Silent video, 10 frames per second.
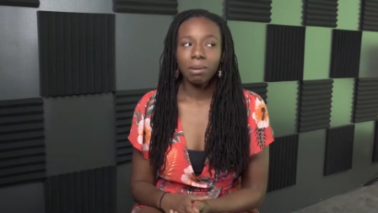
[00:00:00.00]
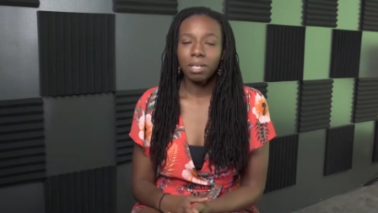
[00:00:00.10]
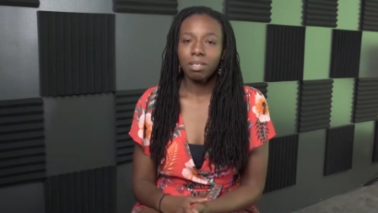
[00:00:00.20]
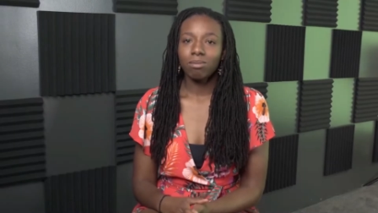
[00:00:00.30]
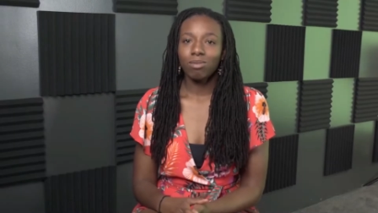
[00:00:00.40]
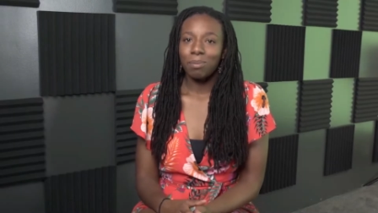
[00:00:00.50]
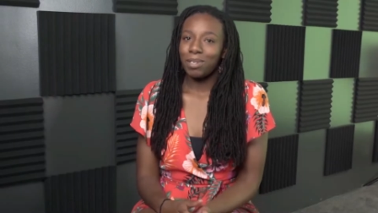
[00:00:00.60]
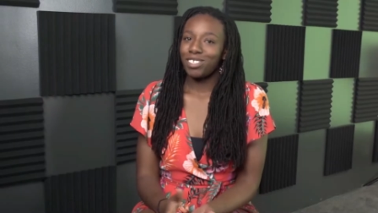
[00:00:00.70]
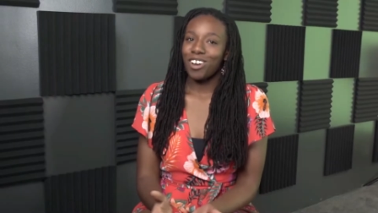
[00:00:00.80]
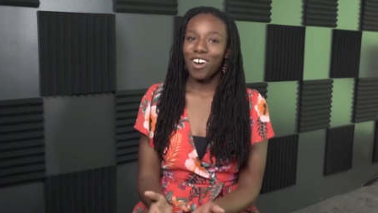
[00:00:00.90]
I mean, we've
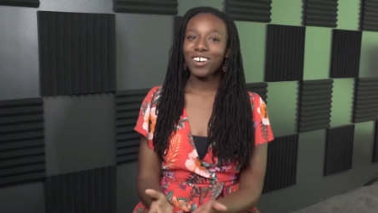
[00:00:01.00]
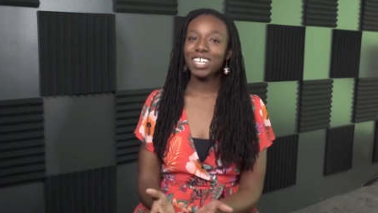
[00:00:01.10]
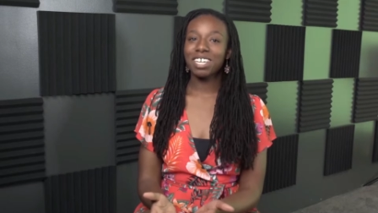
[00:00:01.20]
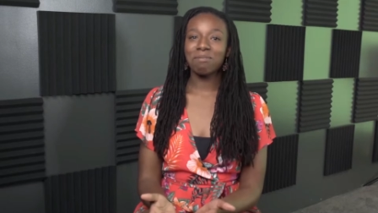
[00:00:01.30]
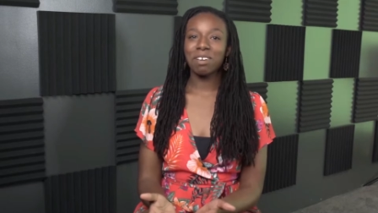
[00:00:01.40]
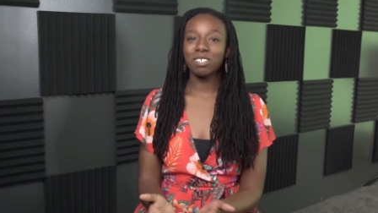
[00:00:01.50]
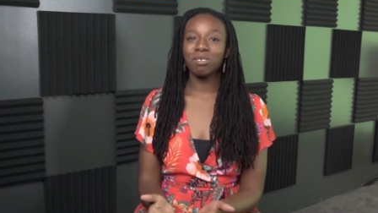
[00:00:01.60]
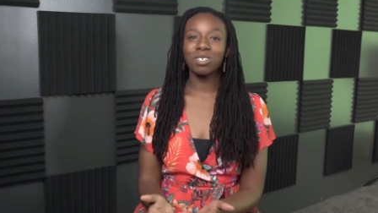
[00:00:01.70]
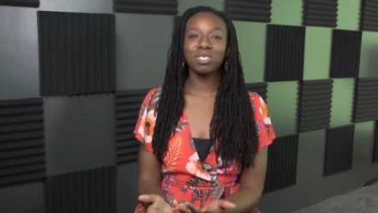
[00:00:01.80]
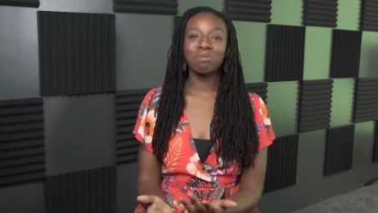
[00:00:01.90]
been talking about the
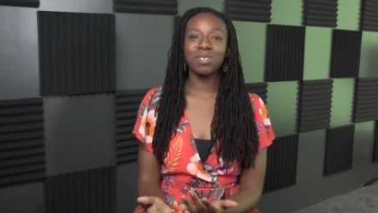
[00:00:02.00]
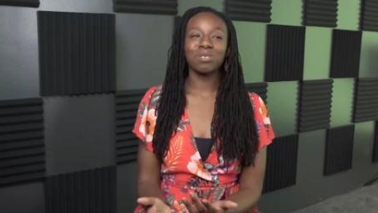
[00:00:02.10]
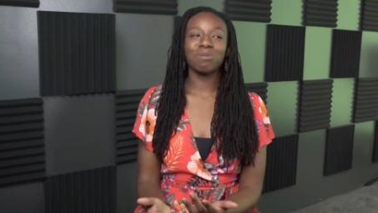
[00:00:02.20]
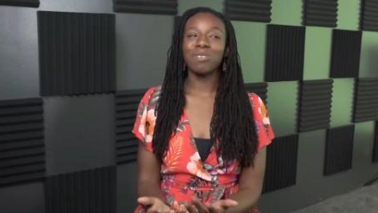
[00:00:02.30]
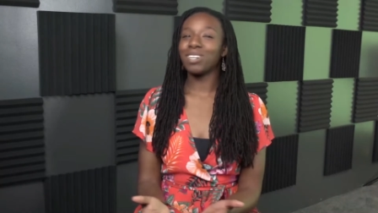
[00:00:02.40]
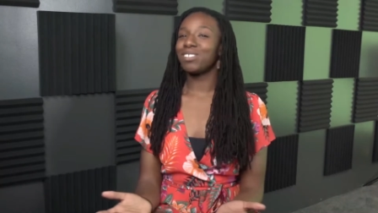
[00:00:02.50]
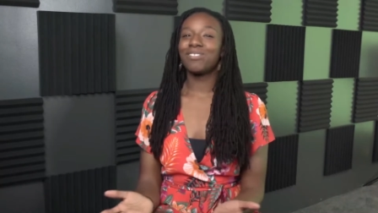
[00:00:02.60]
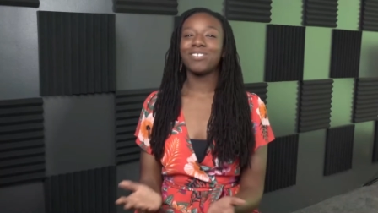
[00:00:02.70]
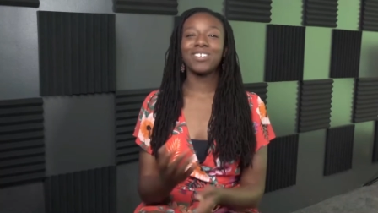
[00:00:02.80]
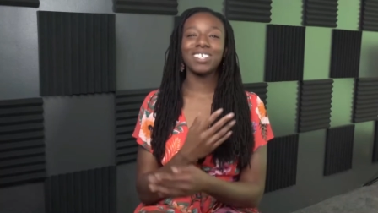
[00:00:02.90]
world's most
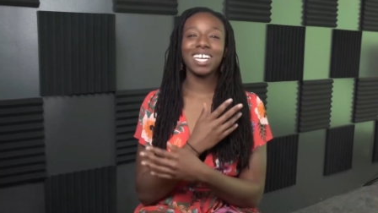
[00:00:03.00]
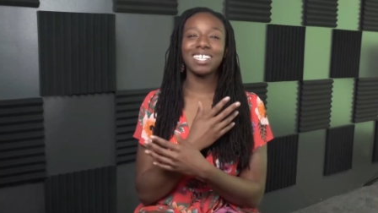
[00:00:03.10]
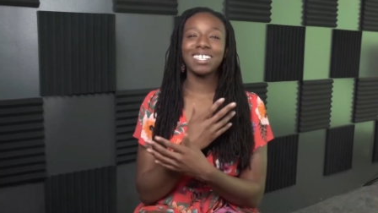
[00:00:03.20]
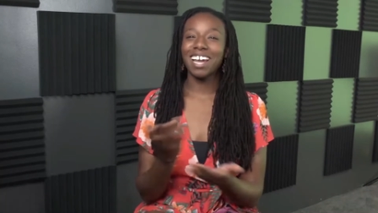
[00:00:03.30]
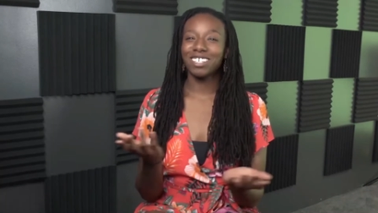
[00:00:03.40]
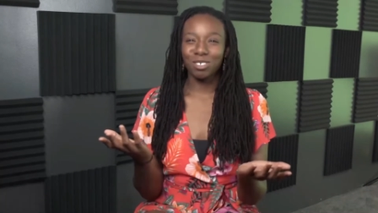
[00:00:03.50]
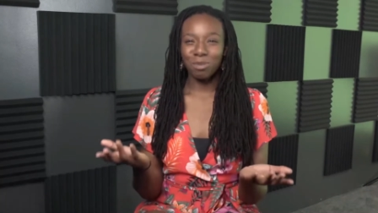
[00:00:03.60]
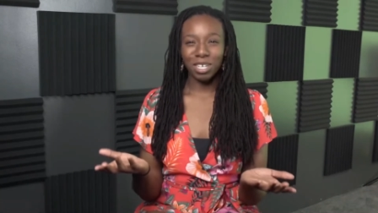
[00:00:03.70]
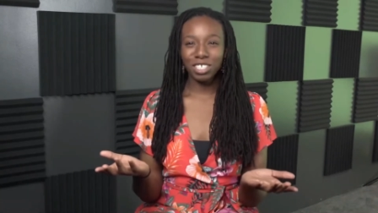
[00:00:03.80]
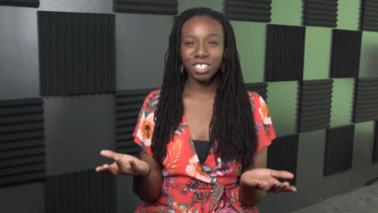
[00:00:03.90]
wonderful and natural
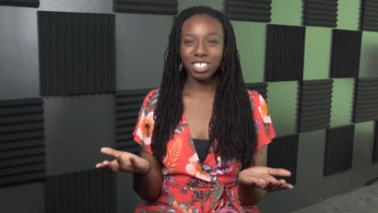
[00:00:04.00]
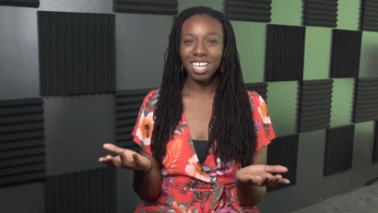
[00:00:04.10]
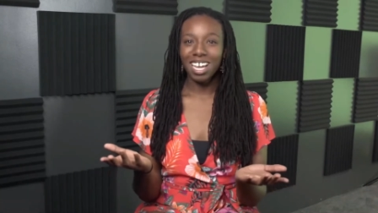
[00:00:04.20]
wonders.